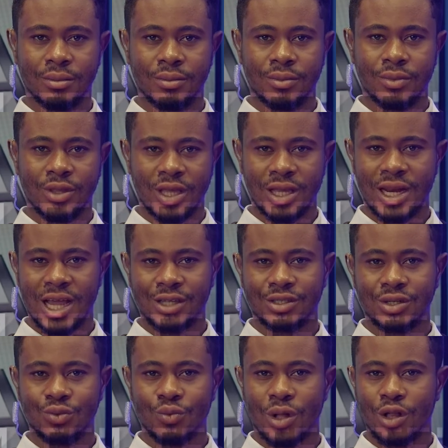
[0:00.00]
they're in
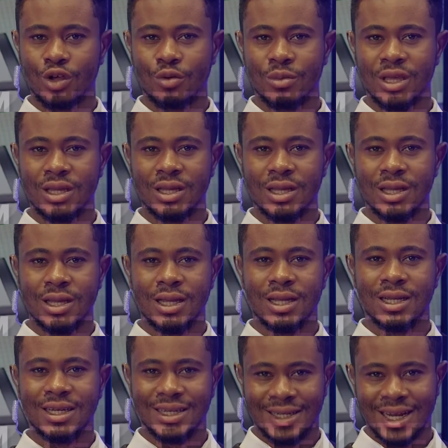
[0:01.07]
action, welcoming
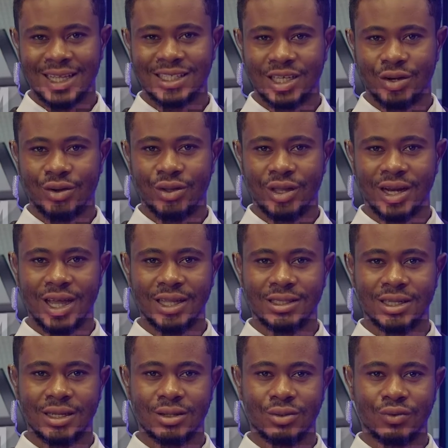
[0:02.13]
Nasarawa
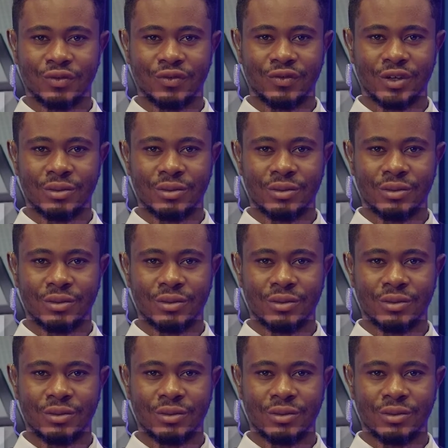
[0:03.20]
United, who've